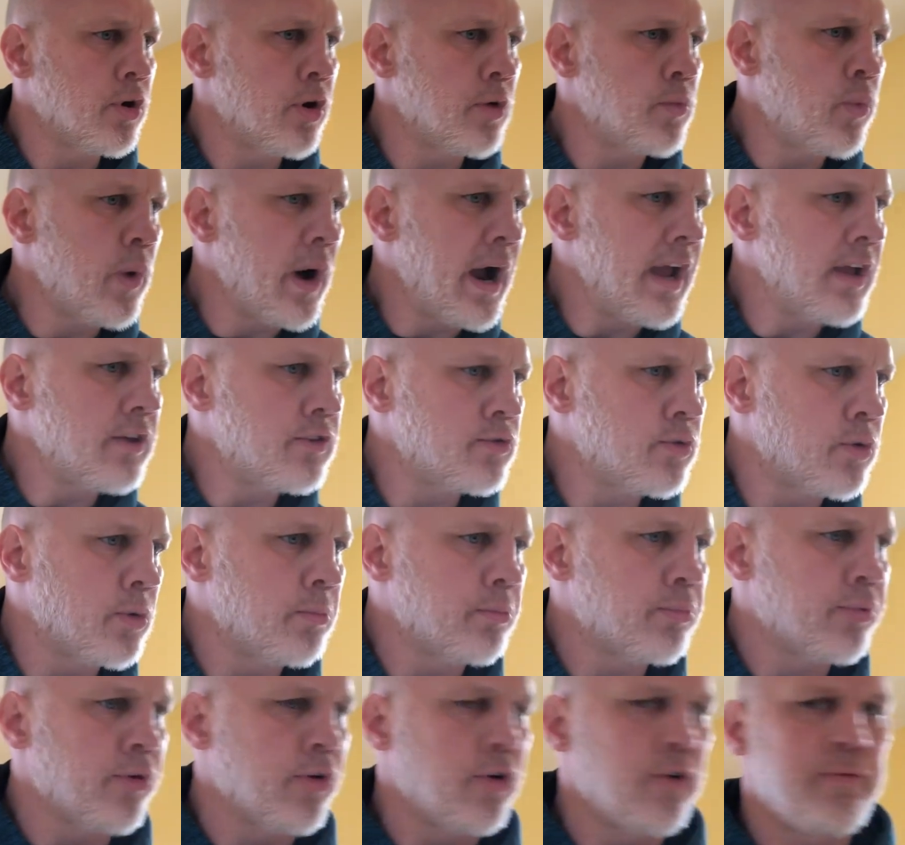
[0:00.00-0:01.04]
good ways to
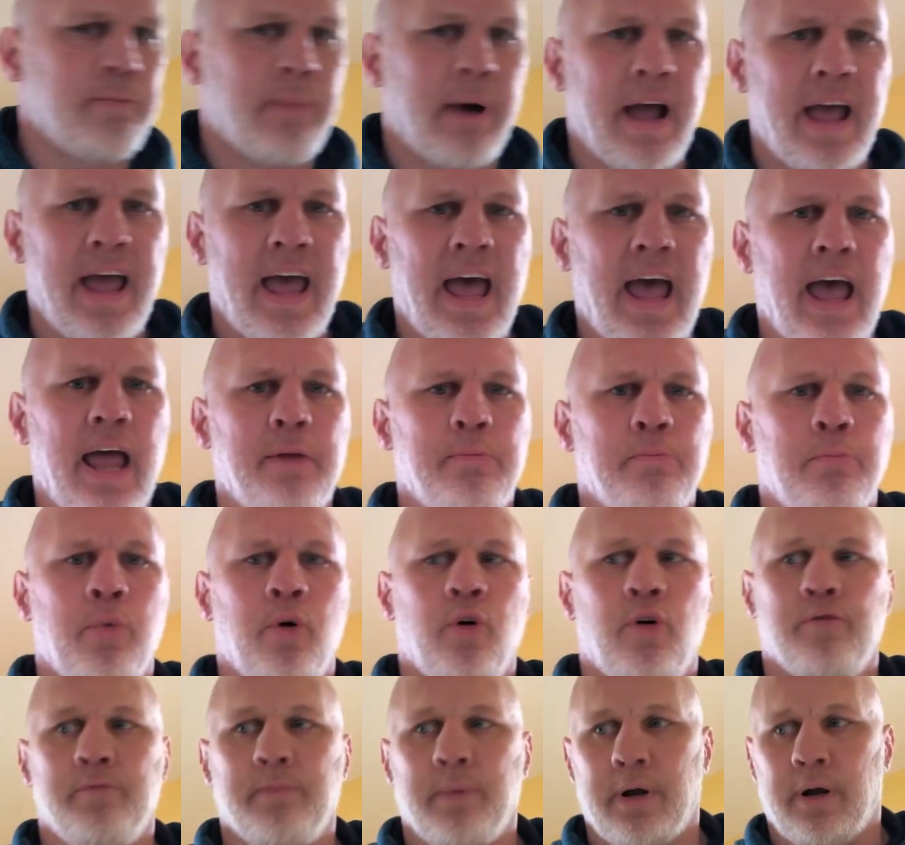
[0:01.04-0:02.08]
improve my head
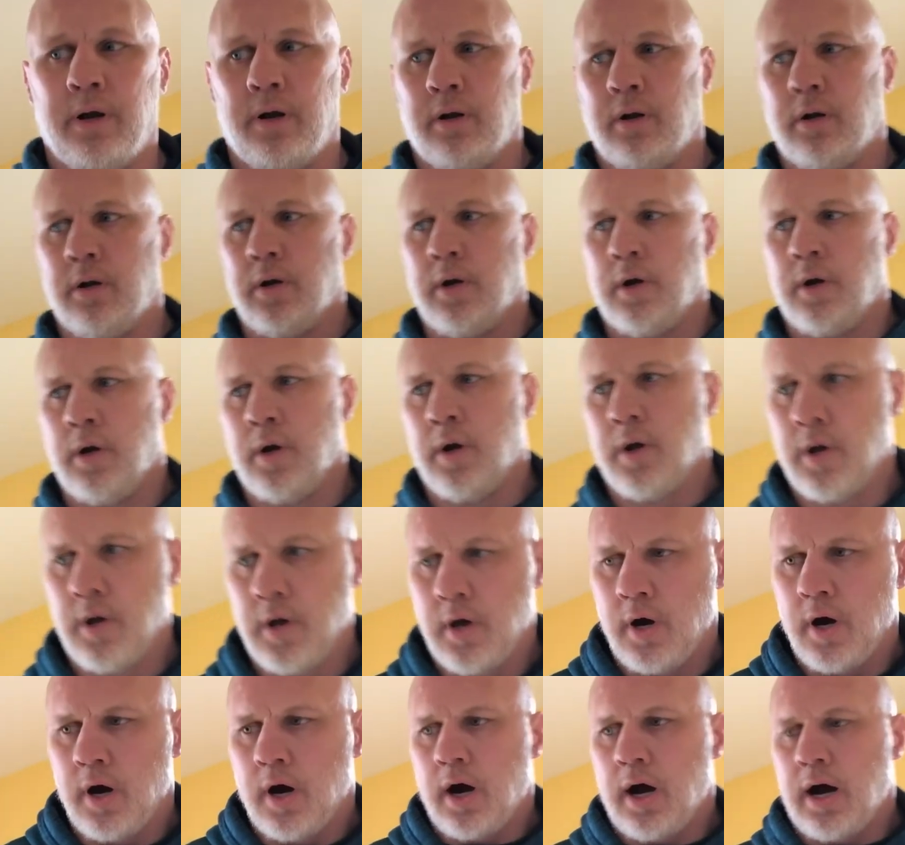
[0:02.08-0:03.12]
movement?
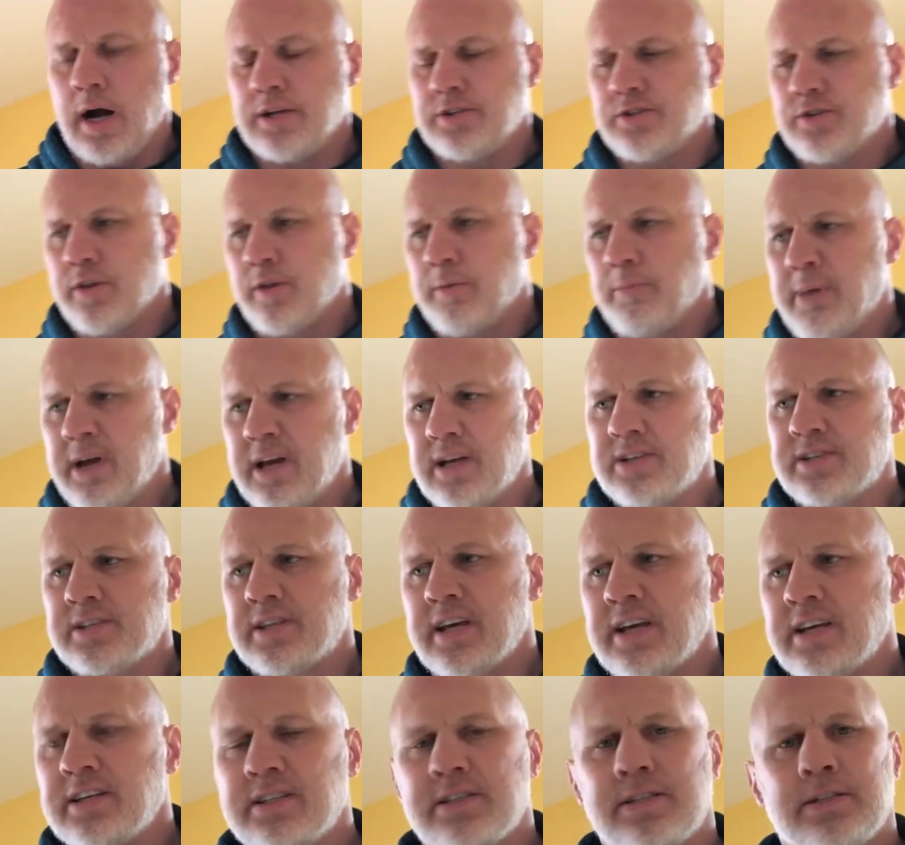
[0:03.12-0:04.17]
All right, so the
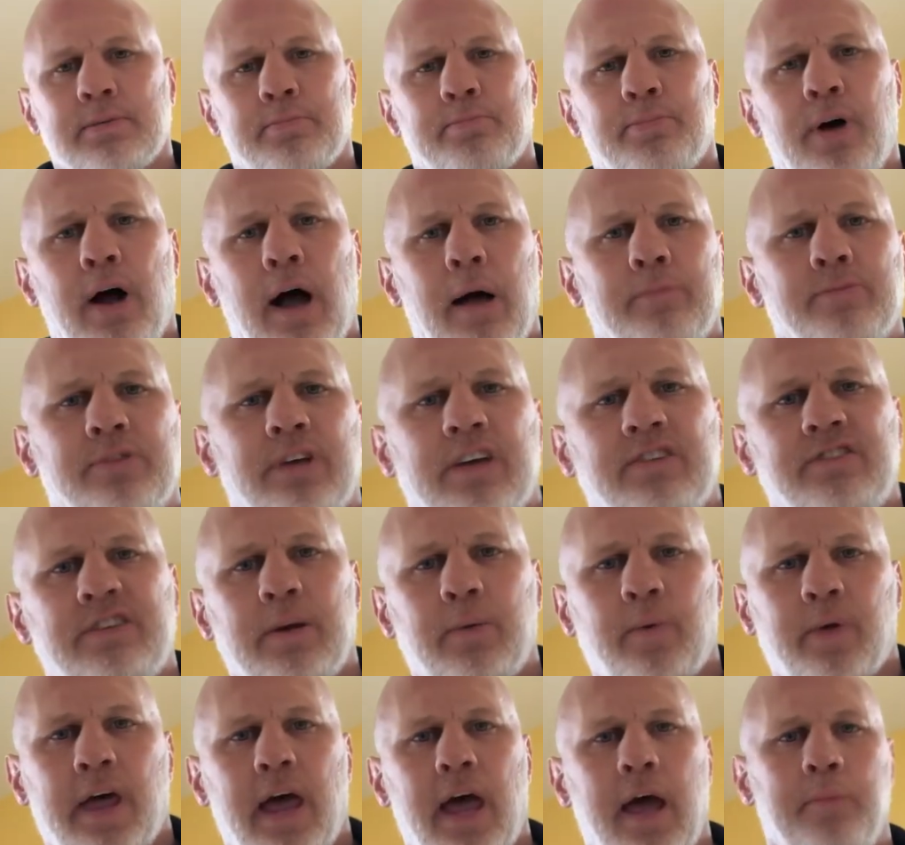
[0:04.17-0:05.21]
biggest problems I see
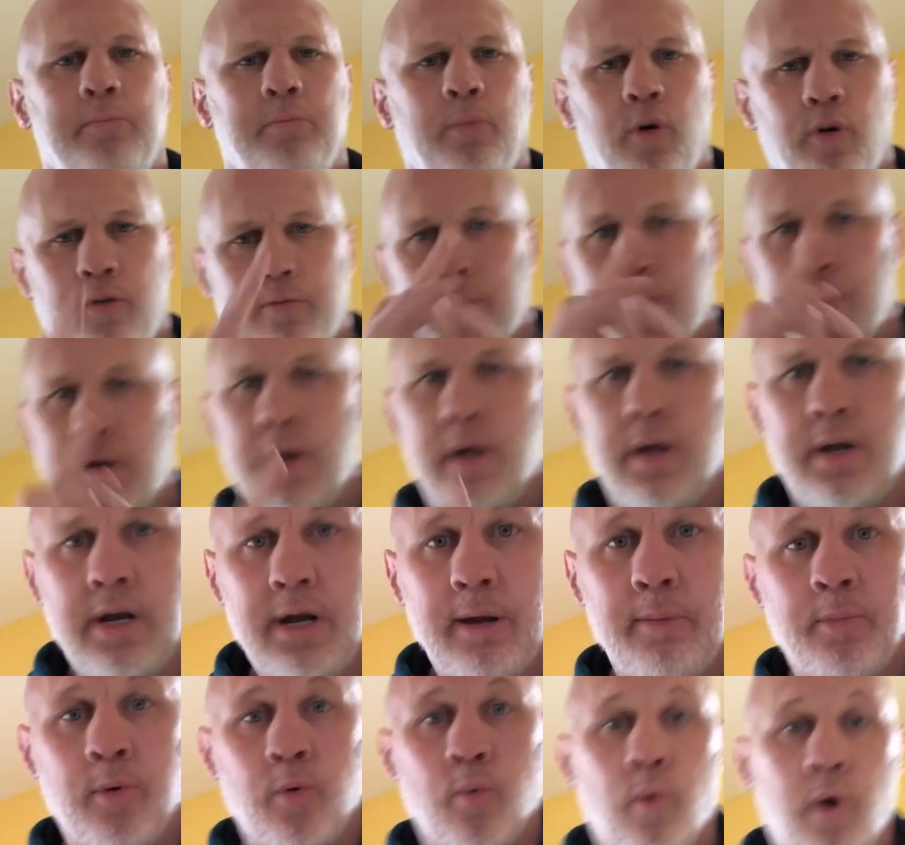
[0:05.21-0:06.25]
with head movement,
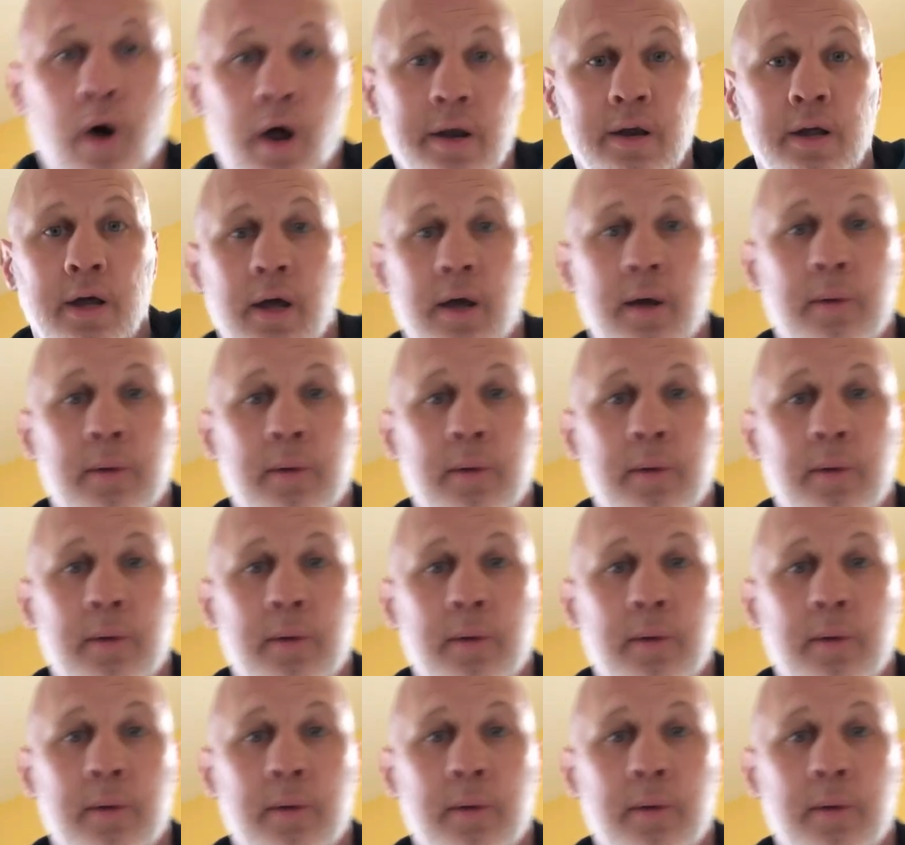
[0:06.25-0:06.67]
number one,